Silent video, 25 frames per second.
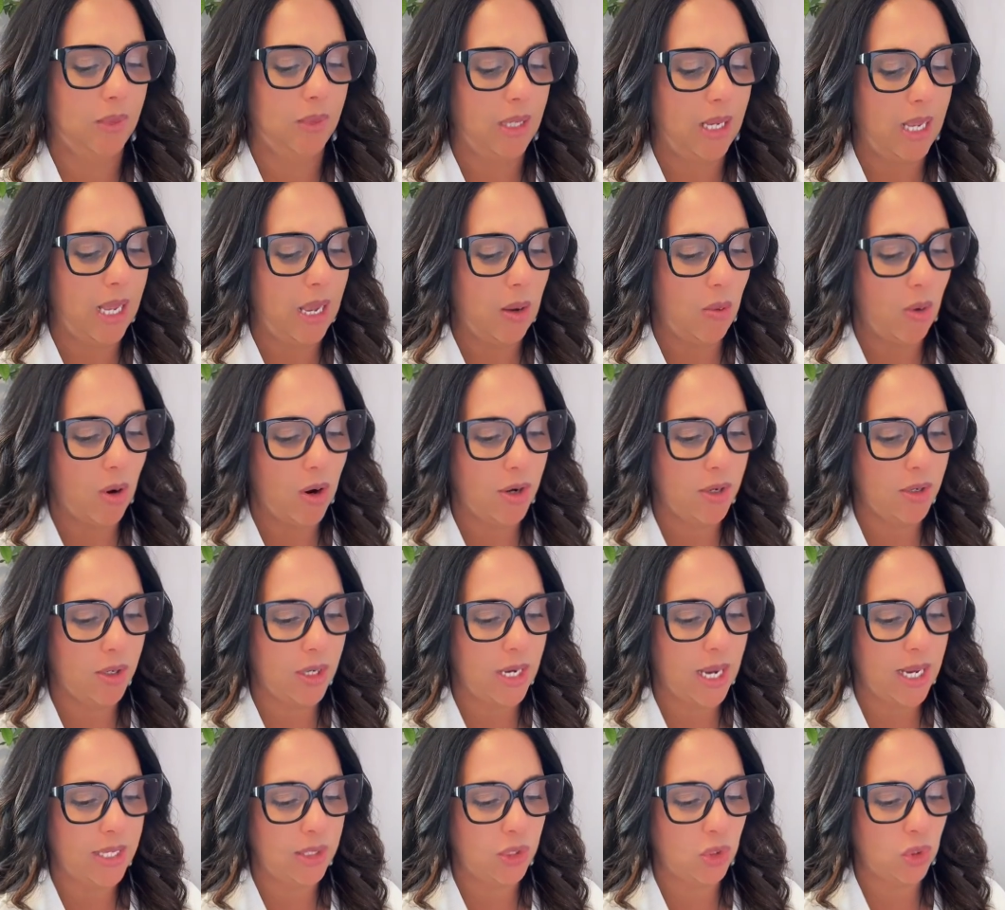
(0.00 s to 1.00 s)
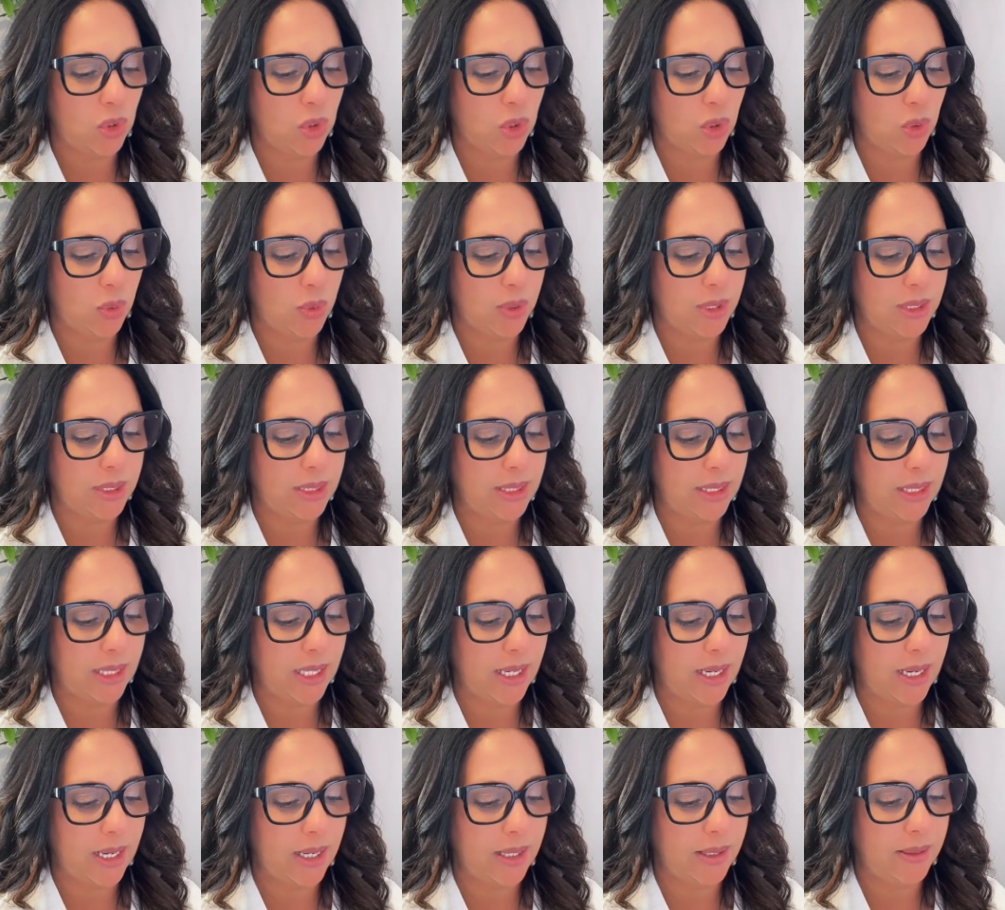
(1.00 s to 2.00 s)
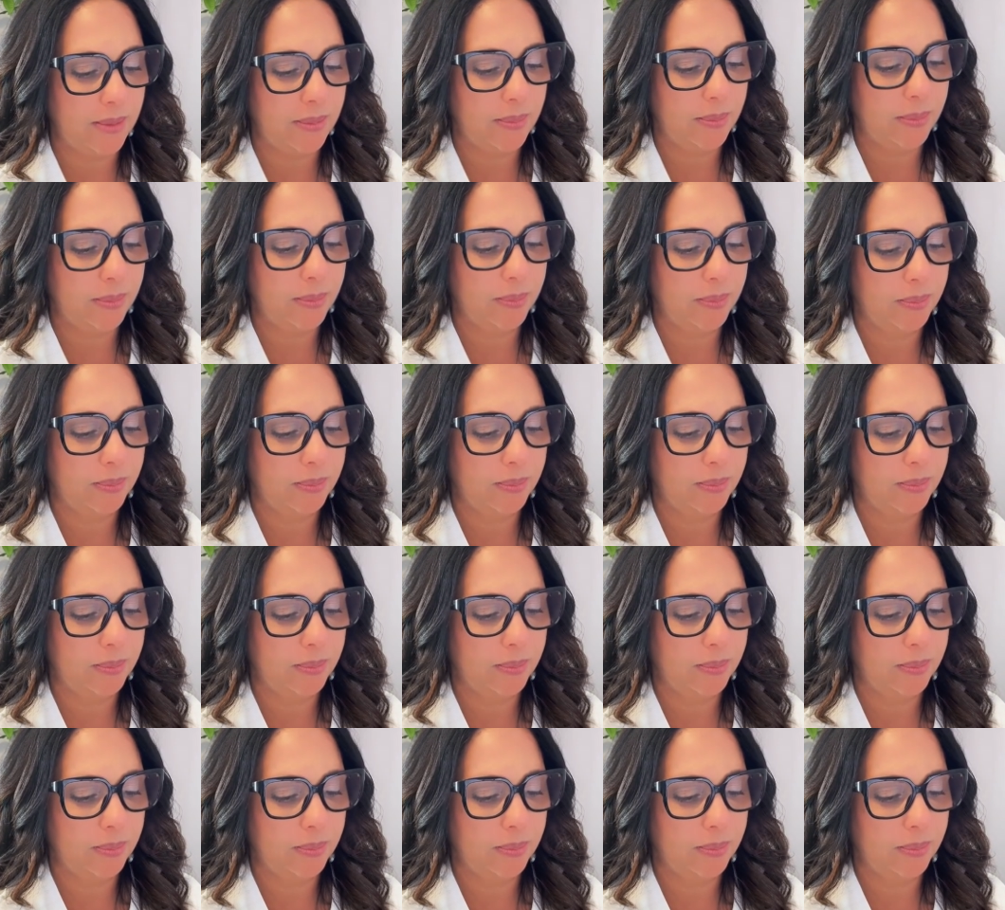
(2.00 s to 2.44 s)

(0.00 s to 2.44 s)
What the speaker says: How are you guys doing today?